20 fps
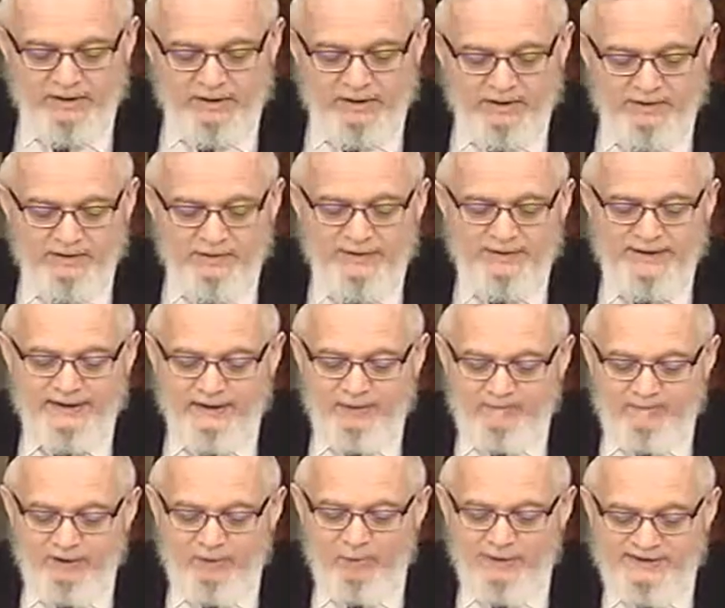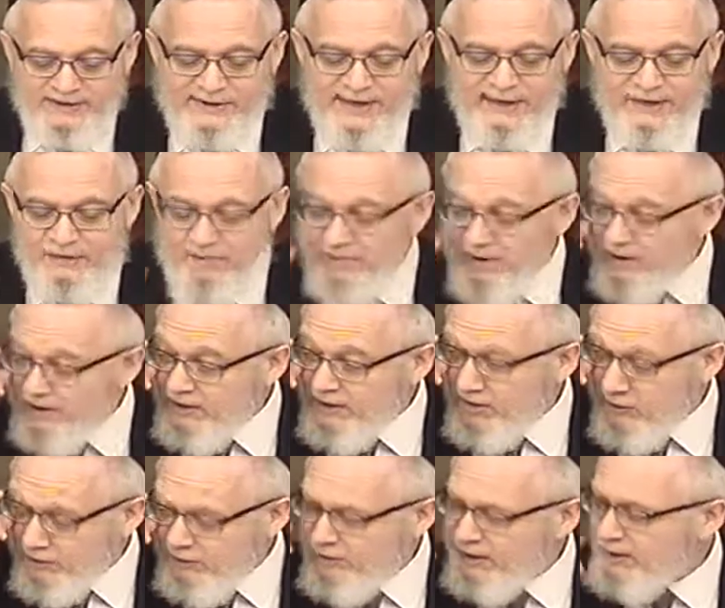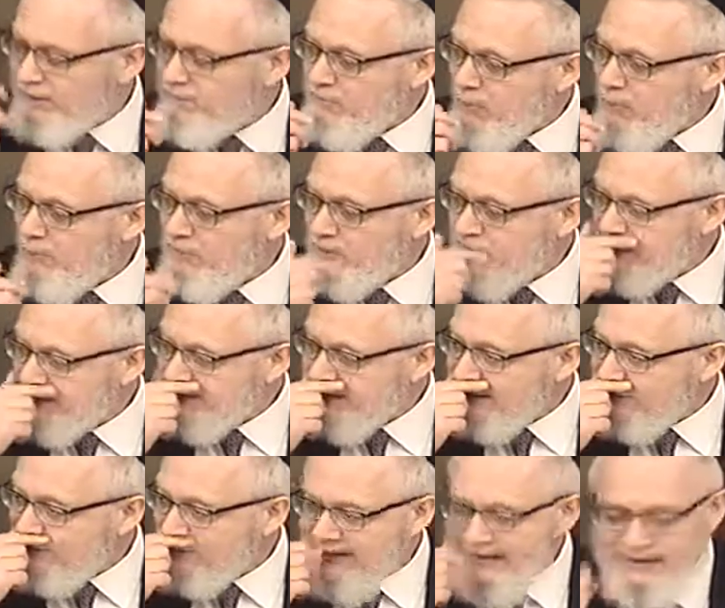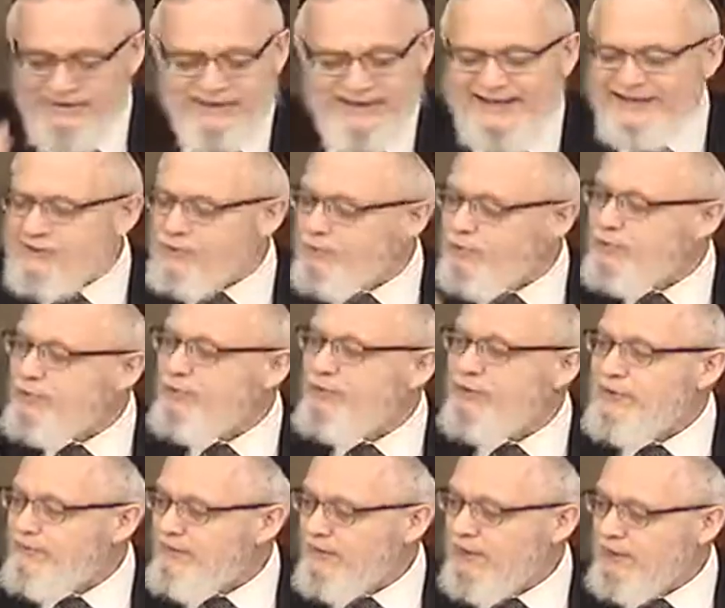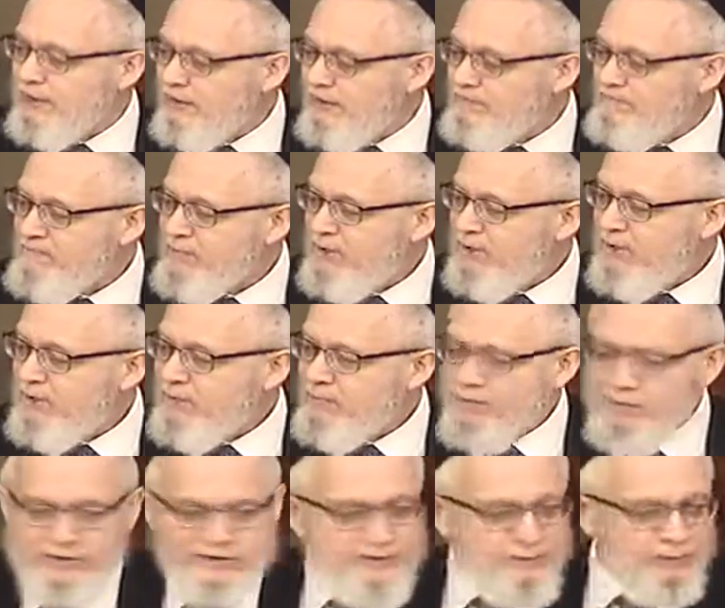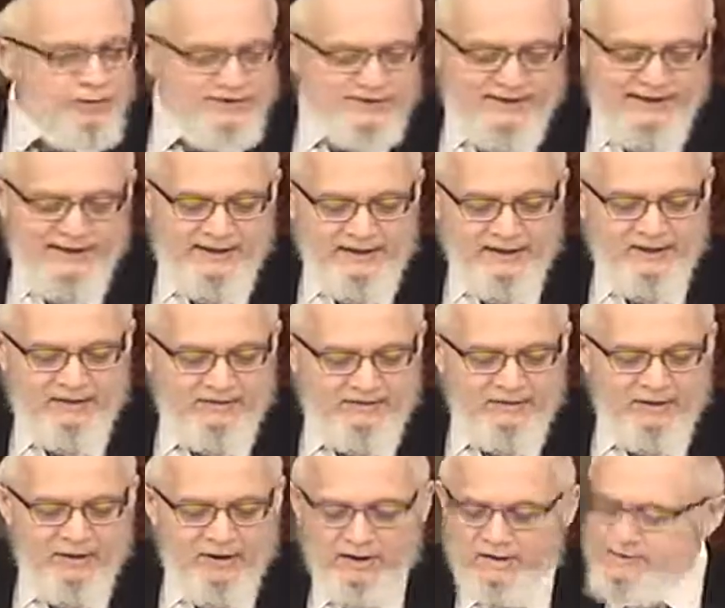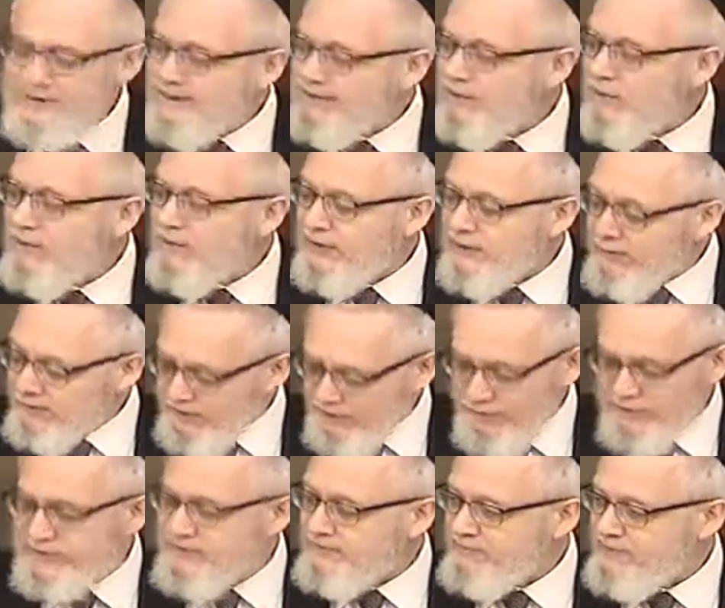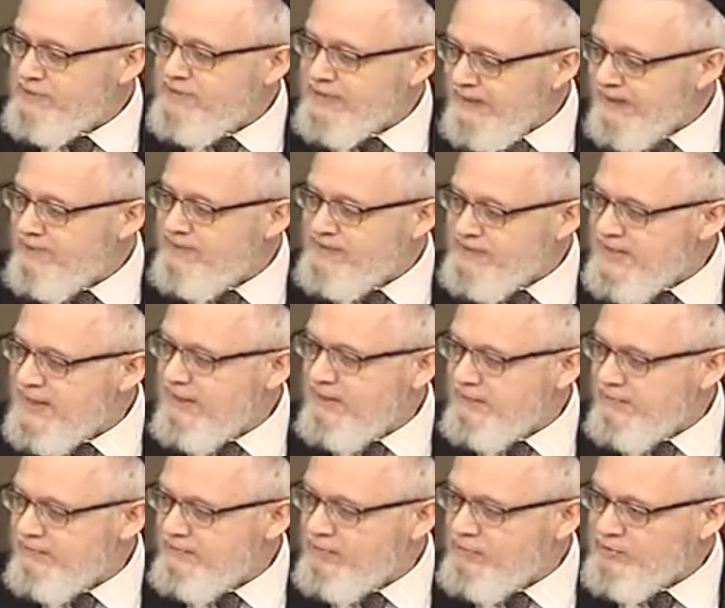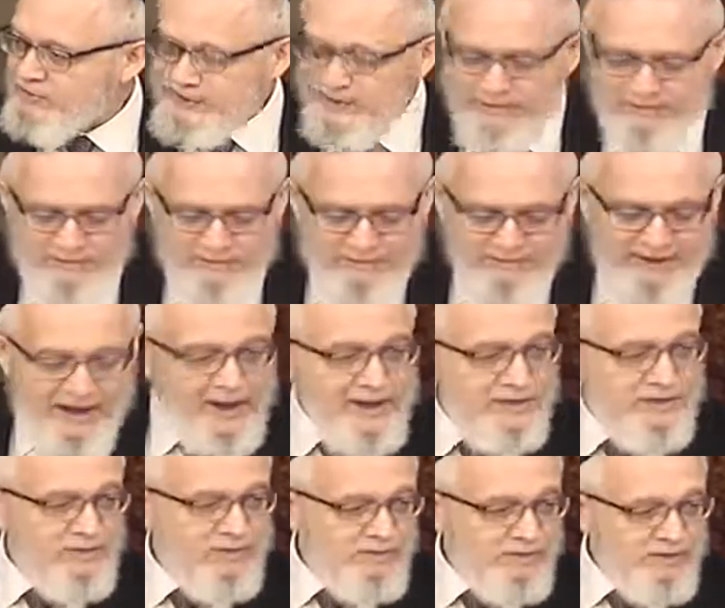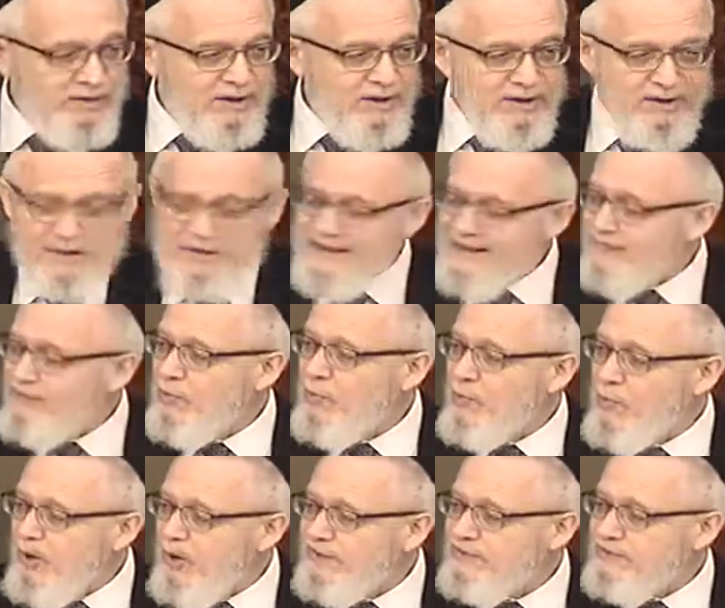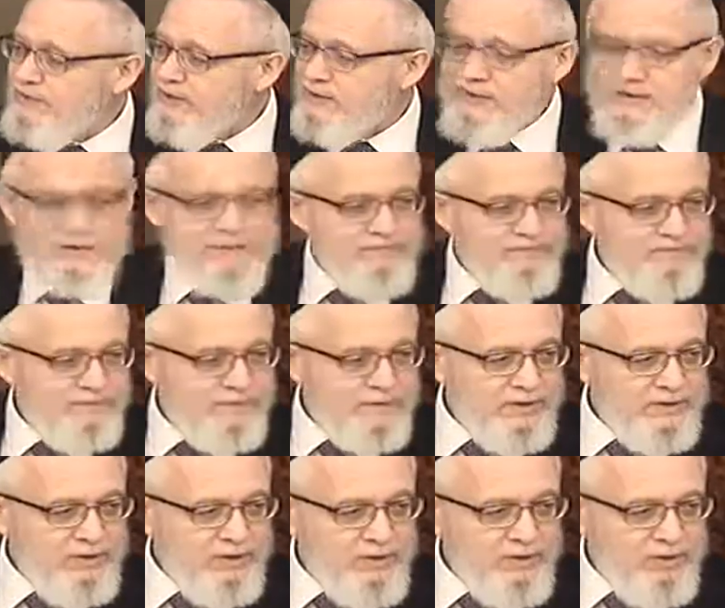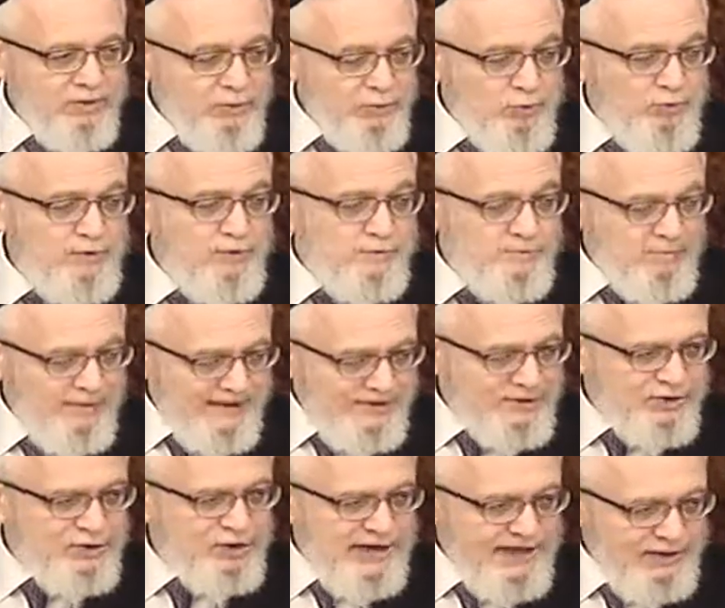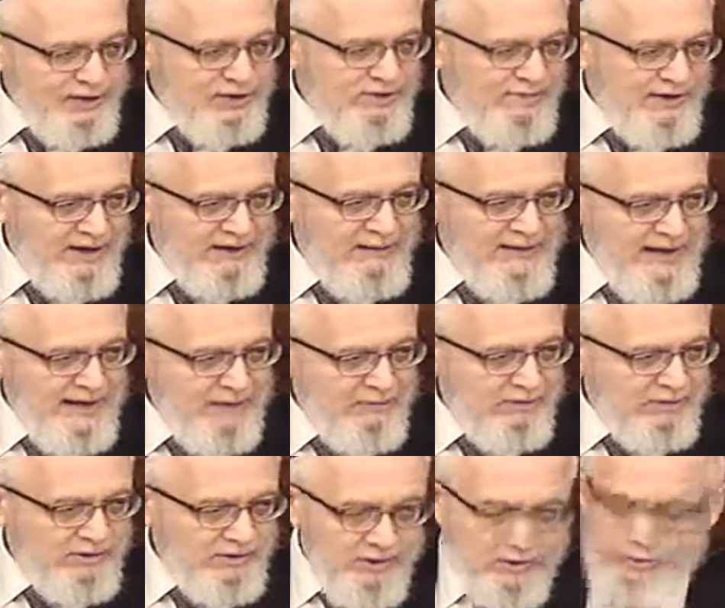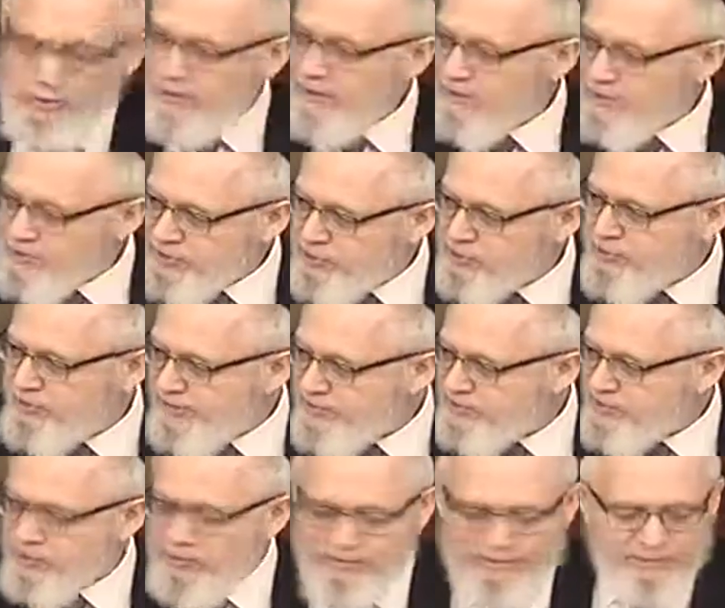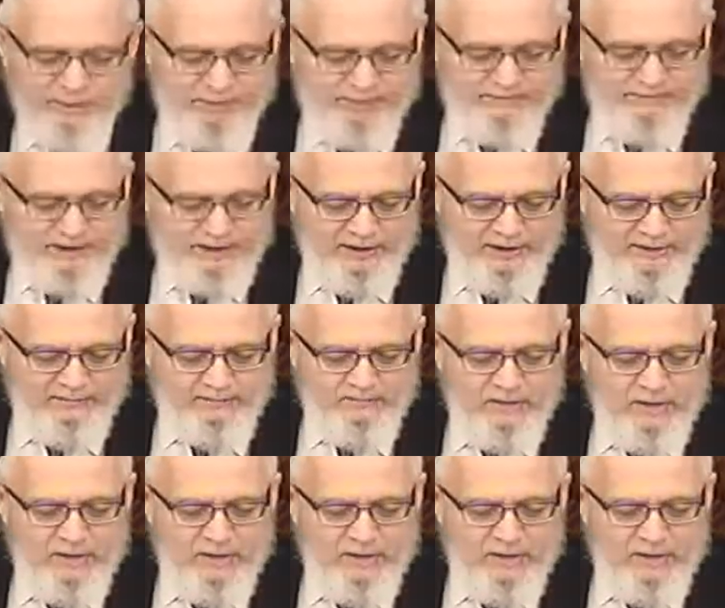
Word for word: So then the we say the money who the, the seller has, he has to return the money because we say that the, it, it, was a mistaken sale because the, the buyer never wanted to use my Sheni to buy the animal. He thought he was using his own money.